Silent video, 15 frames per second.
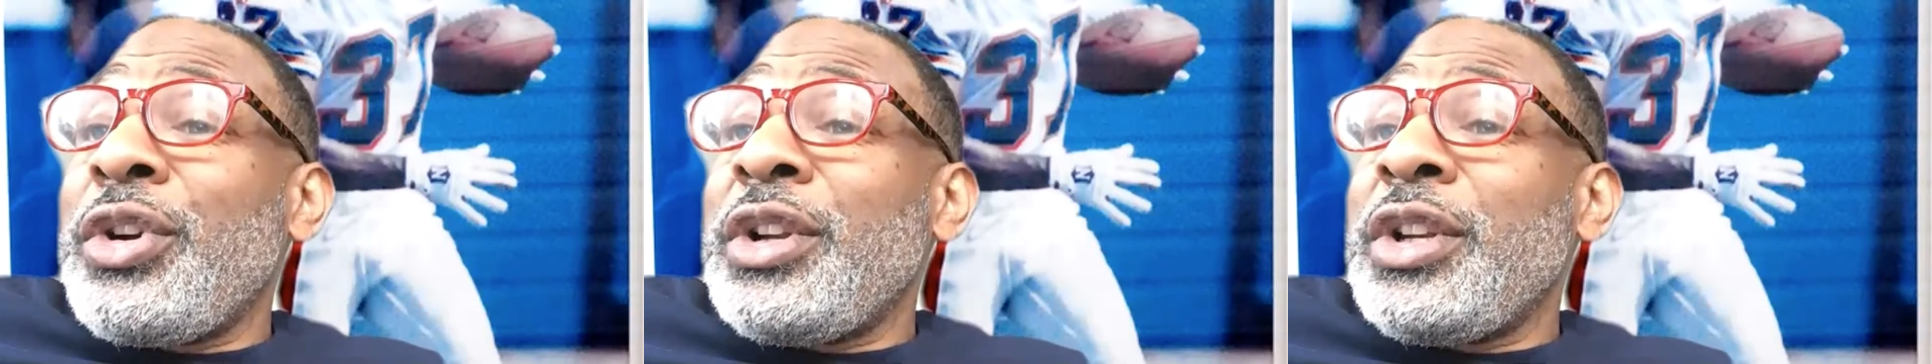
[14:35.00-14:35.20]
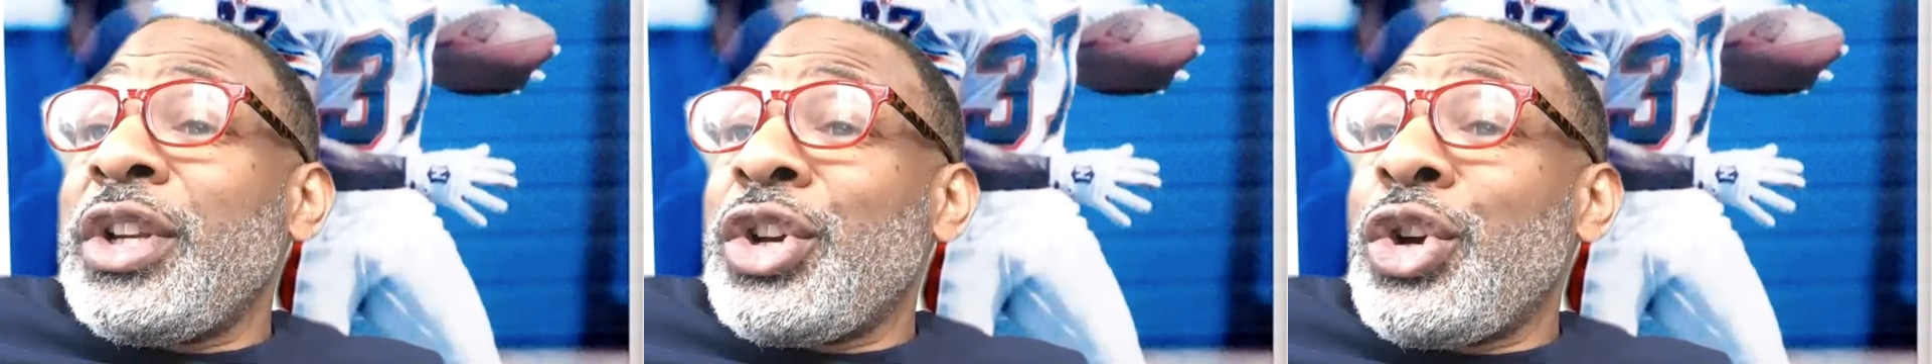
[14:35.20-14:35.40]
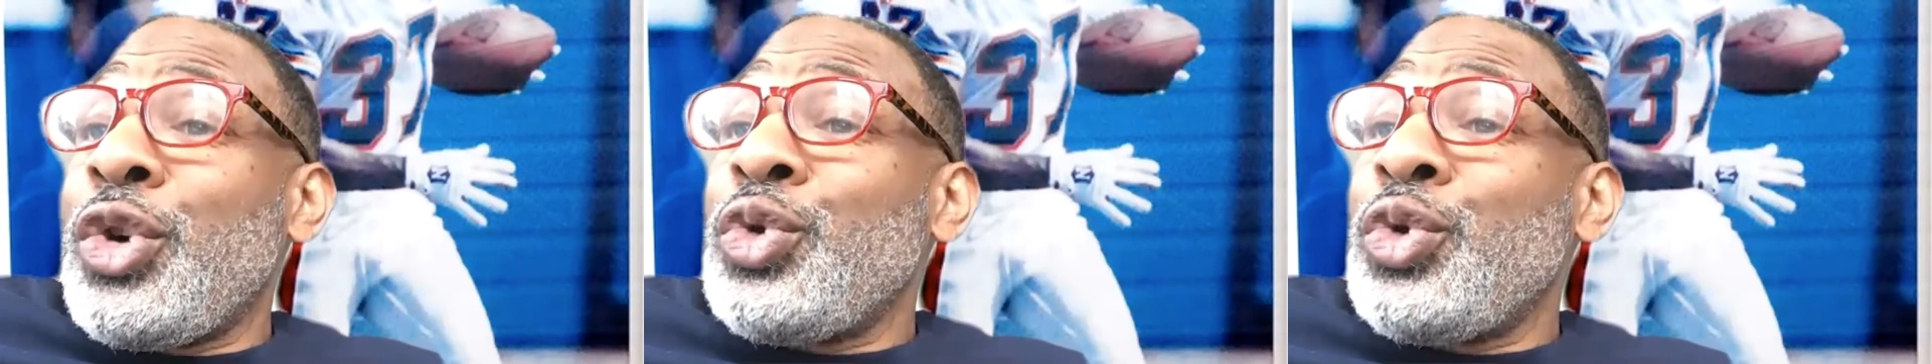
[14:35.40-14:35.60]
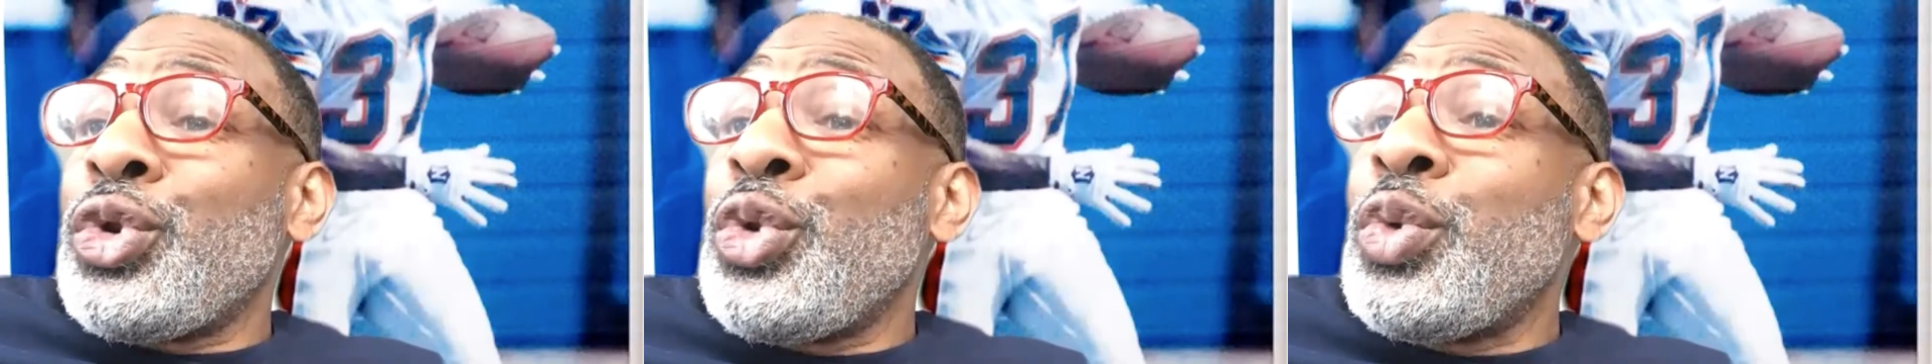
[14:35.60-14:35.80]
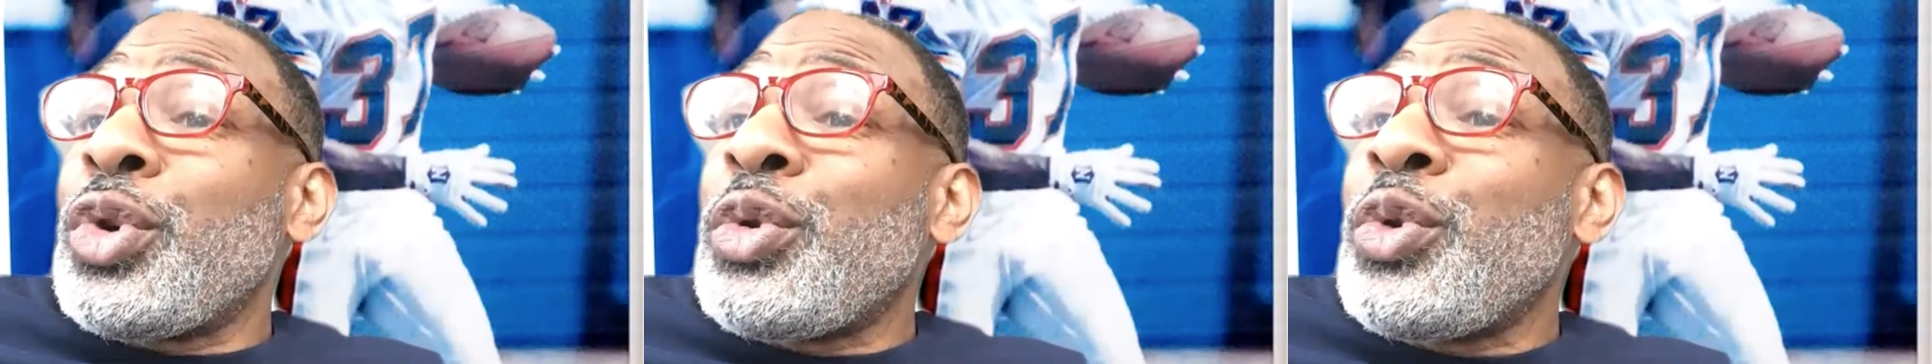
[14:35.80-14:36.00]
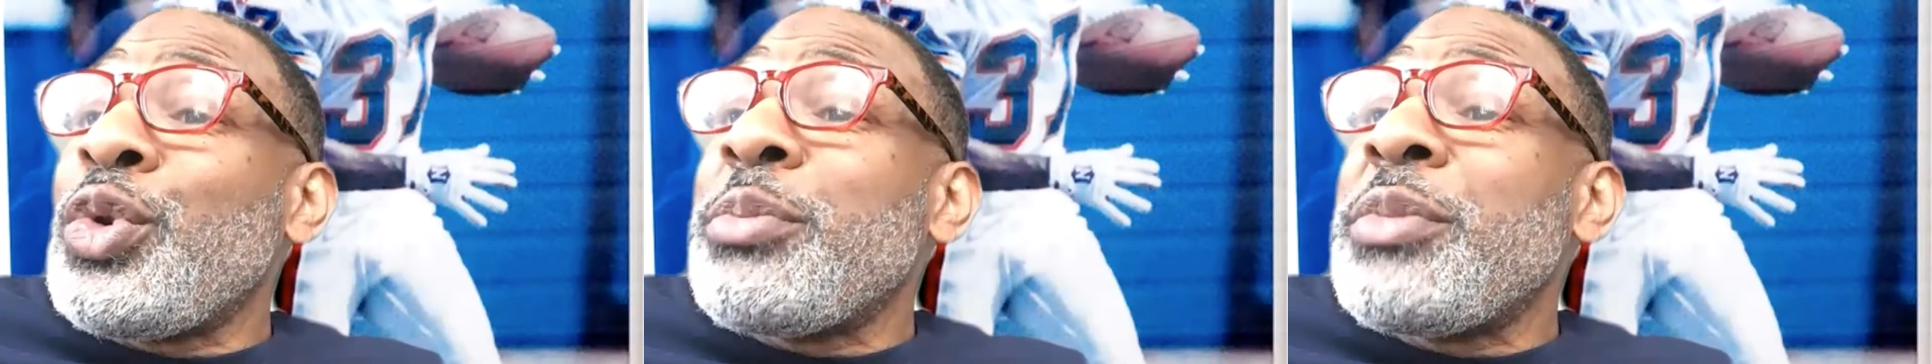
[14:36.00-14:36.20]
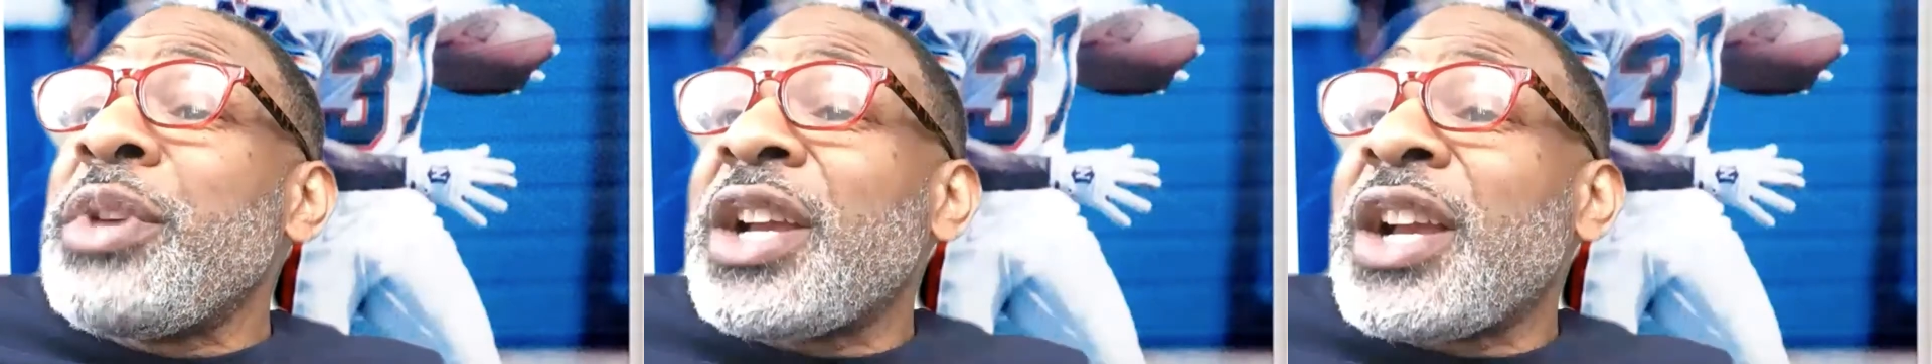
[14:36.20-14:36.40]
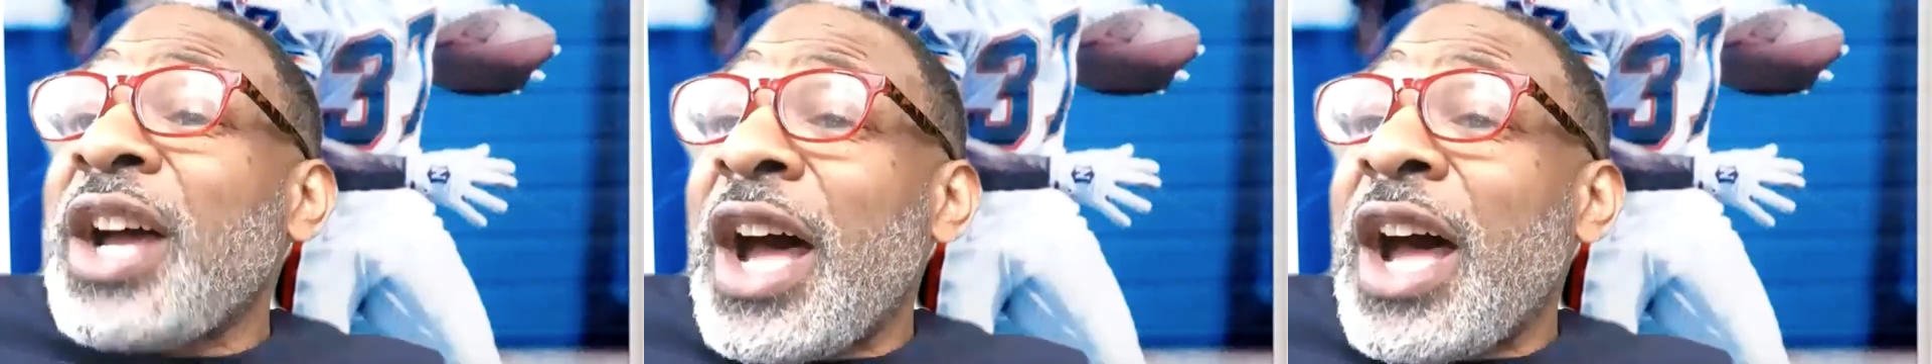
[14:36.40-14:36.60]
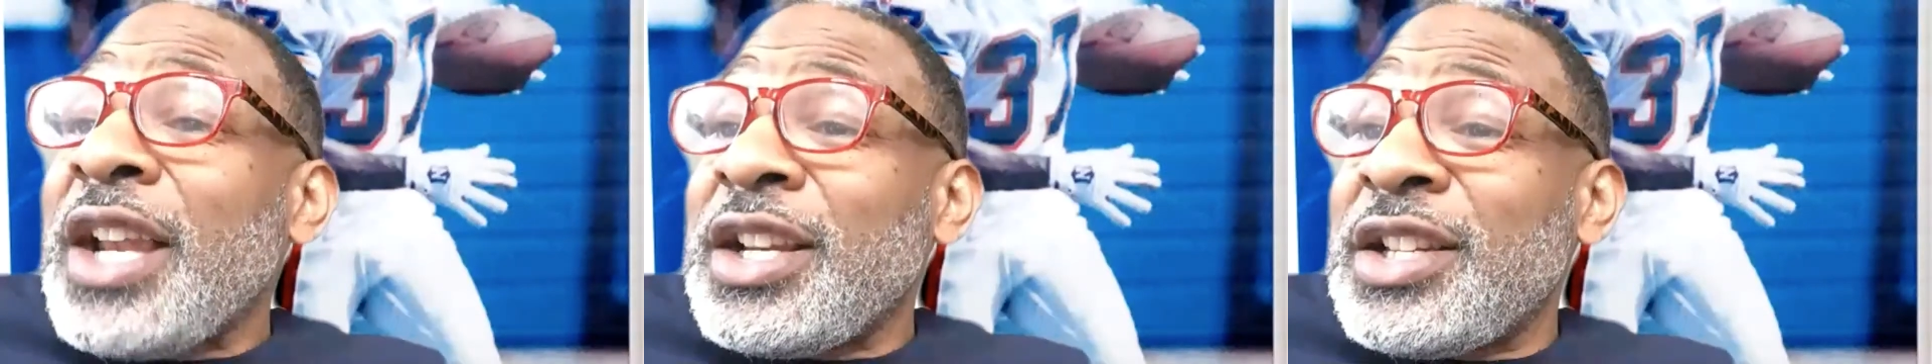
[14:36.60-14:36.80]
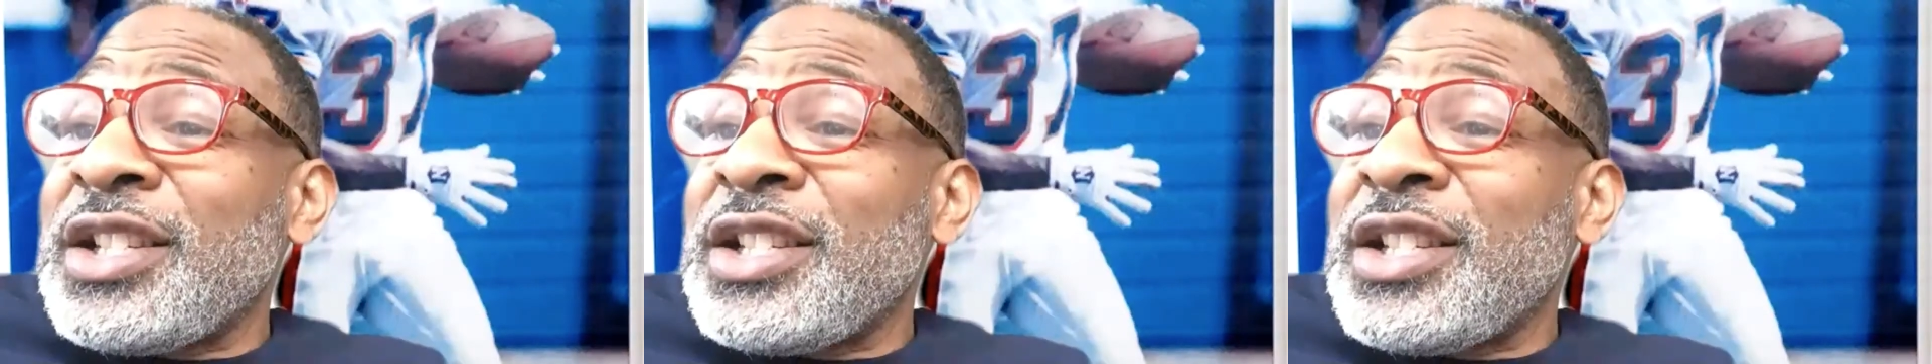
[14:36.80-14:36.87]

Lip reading: the coach who recruited me to college,